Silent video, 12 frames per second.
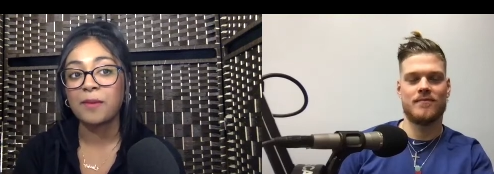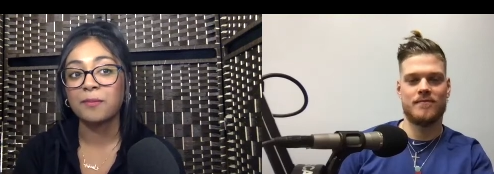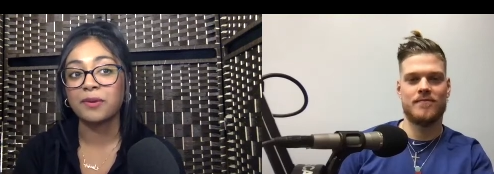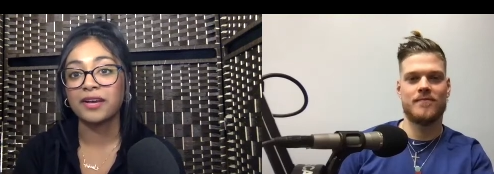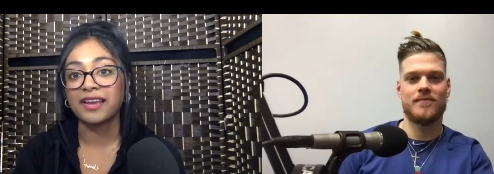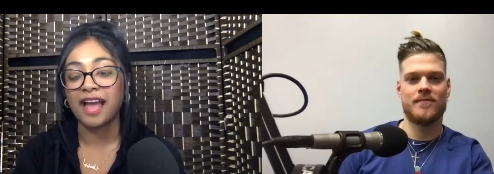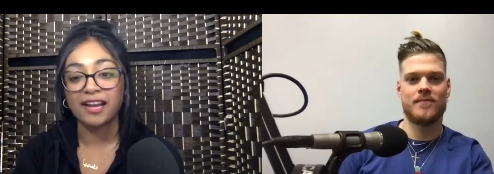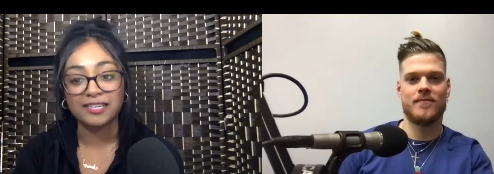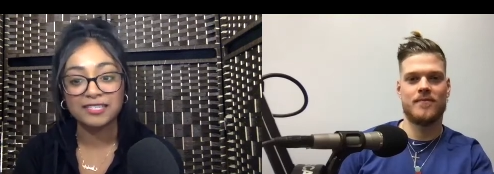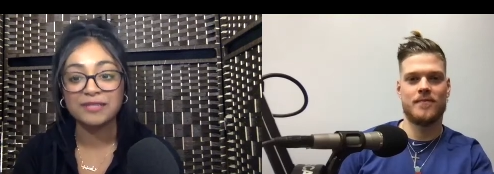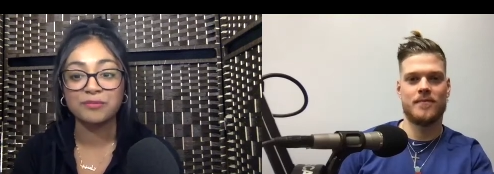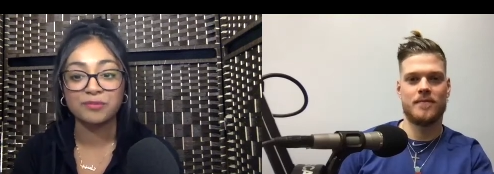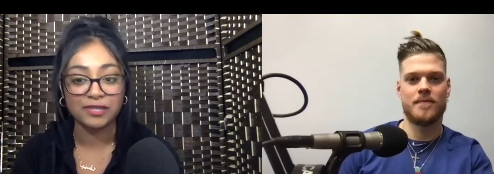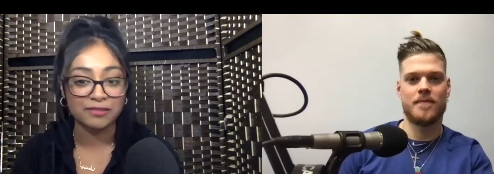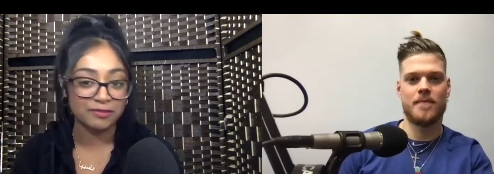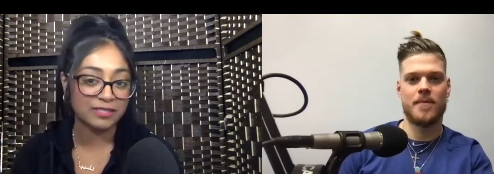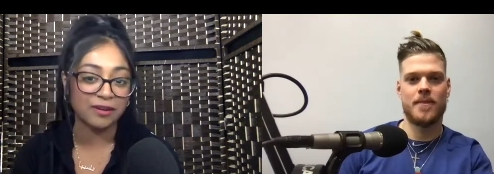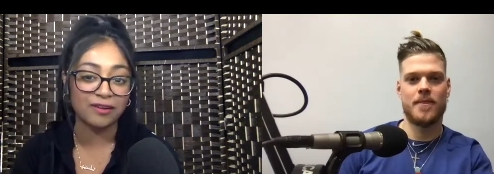Speaker 1: but action breeds
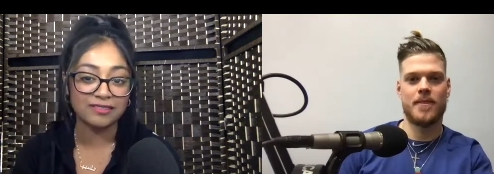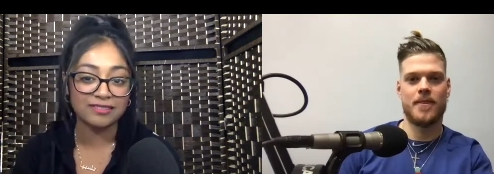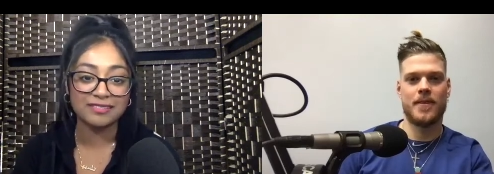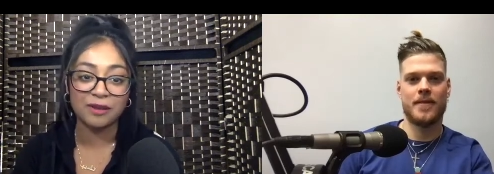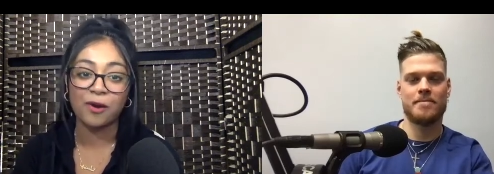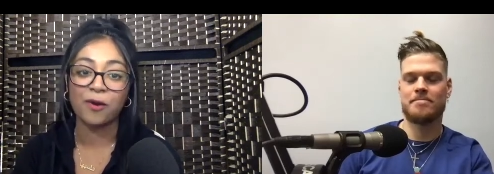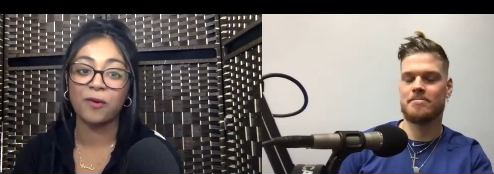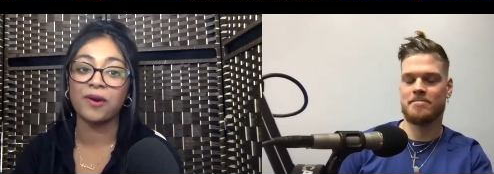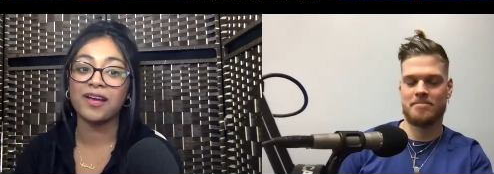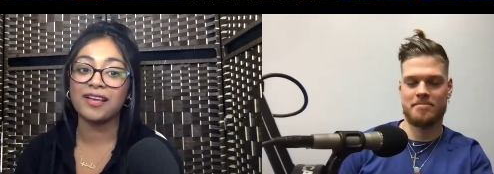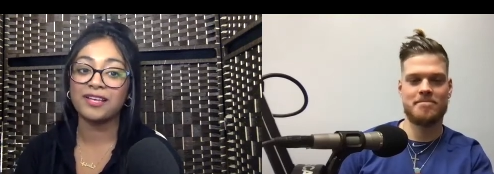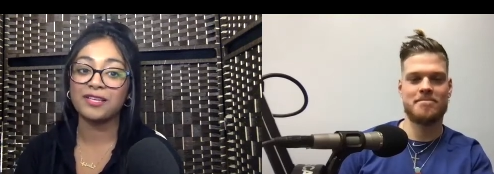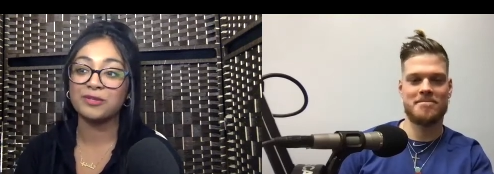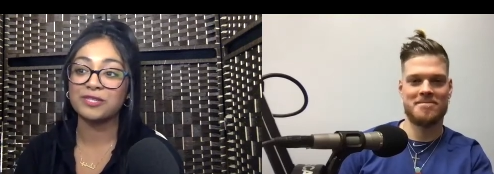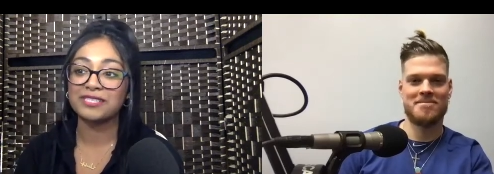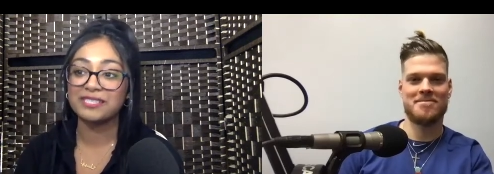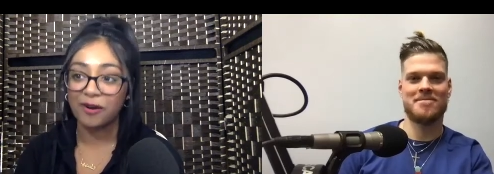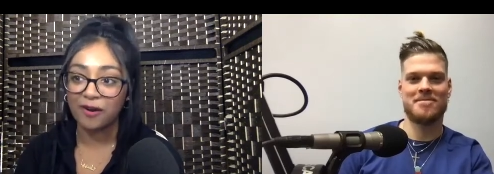results so you
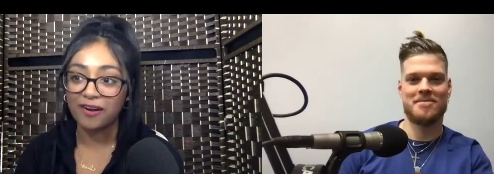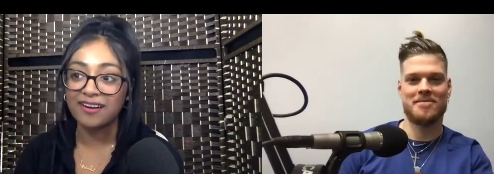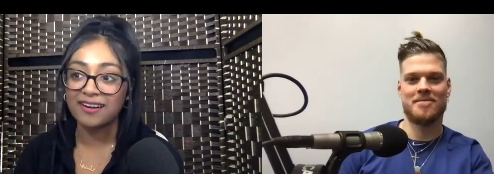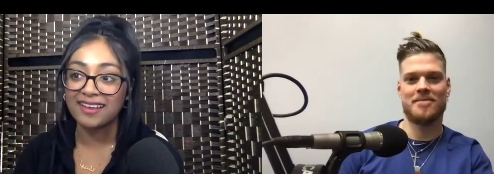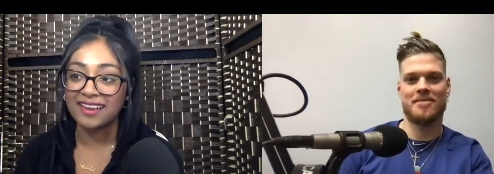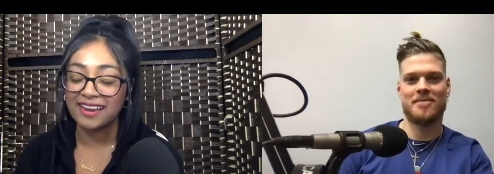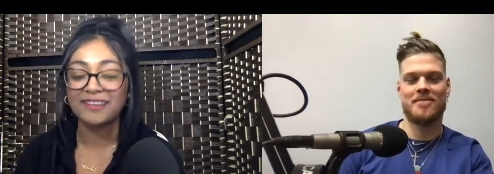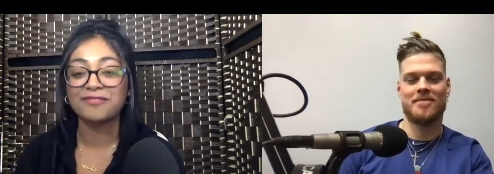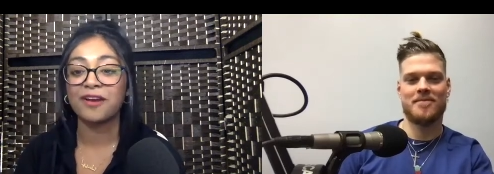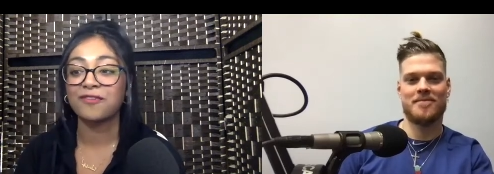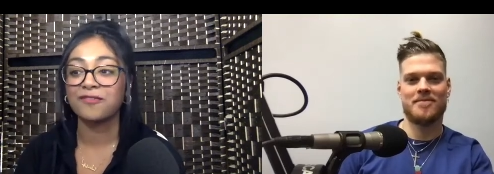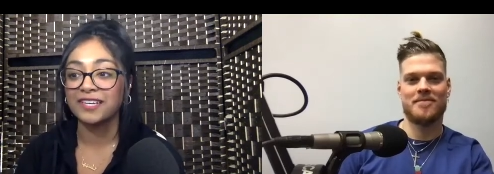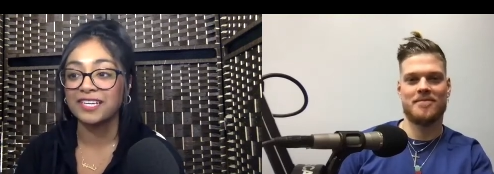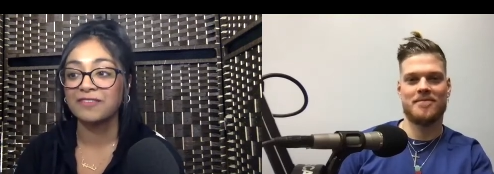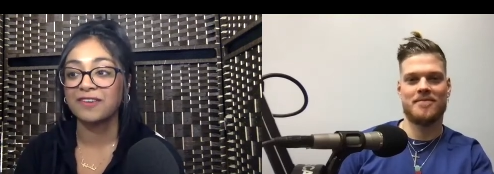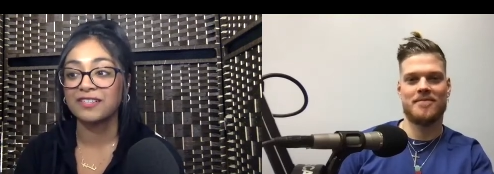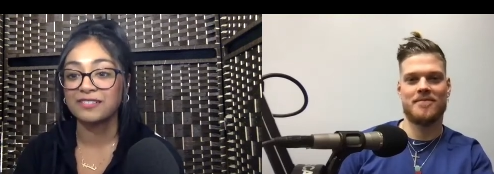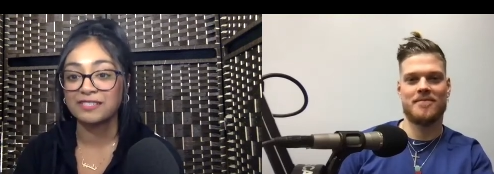just start. And I, I figured if
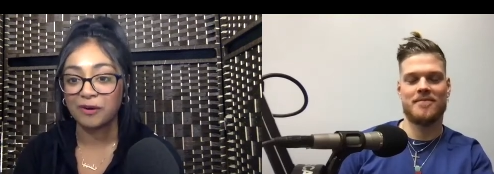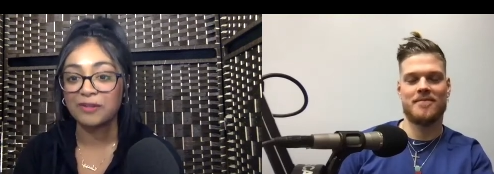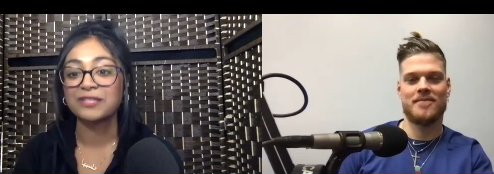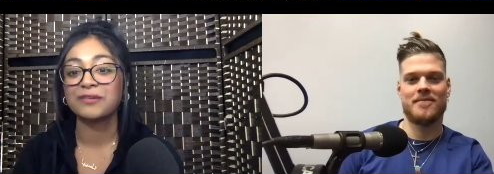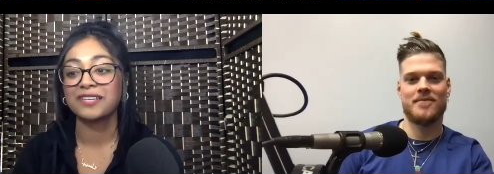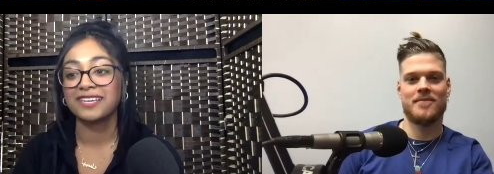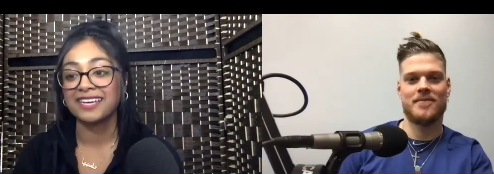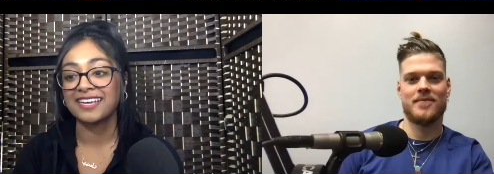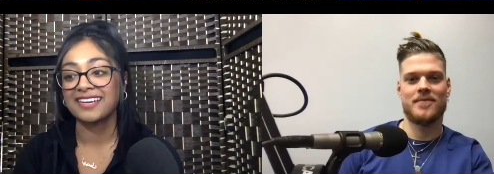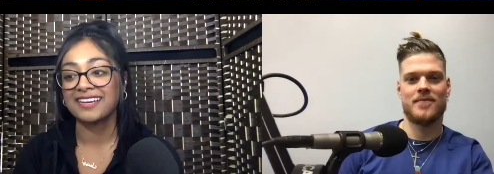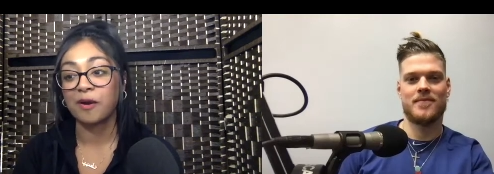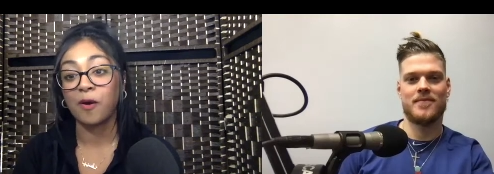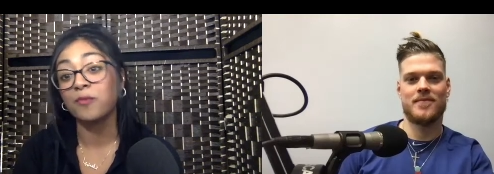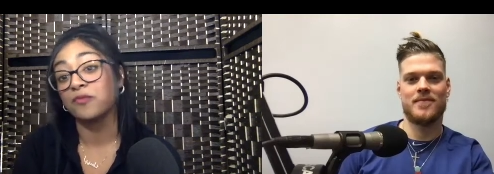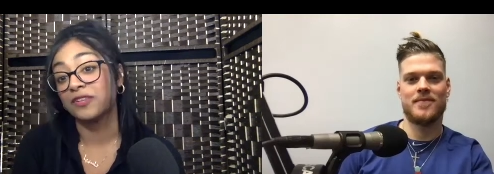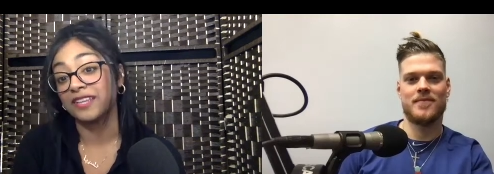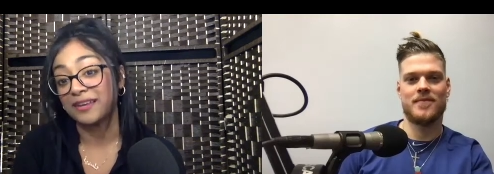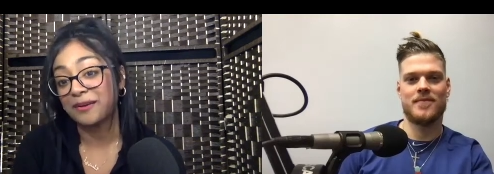I just start doing it, it
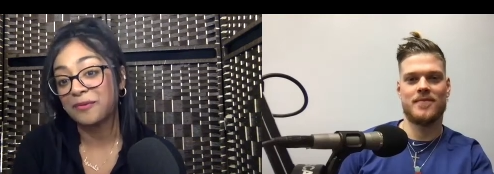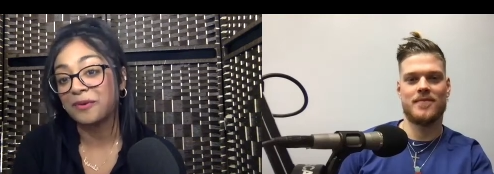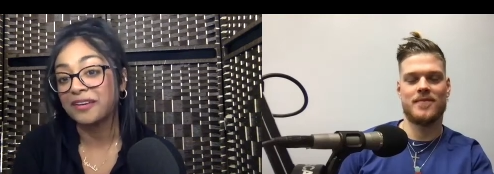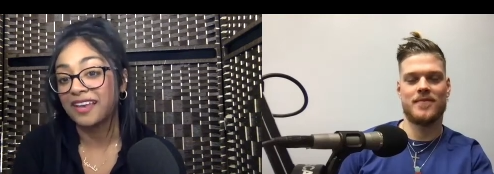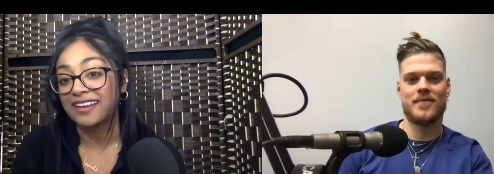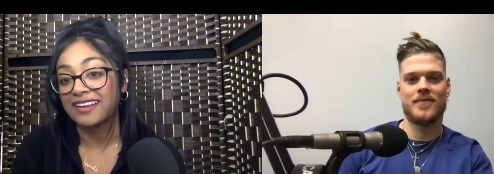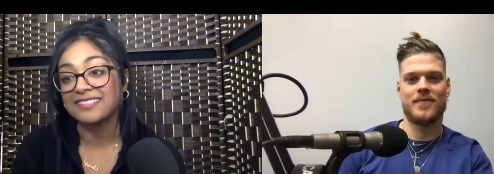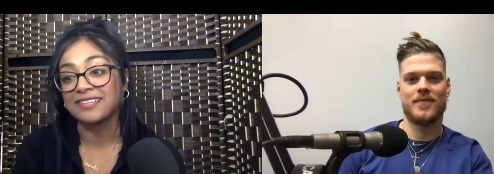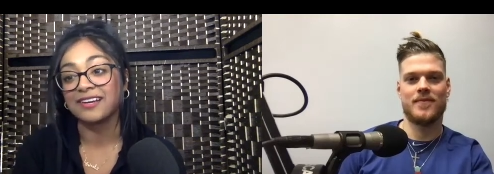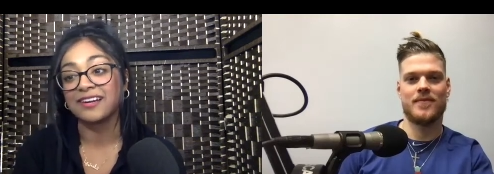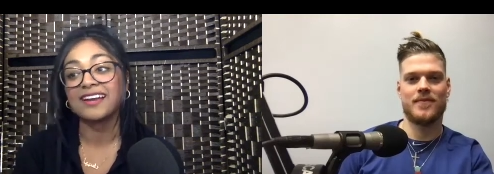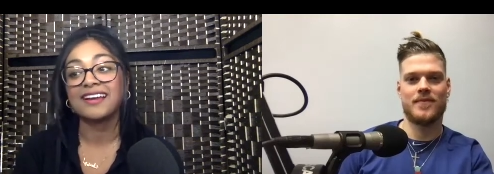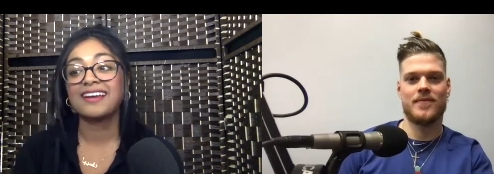hopefully will get easier.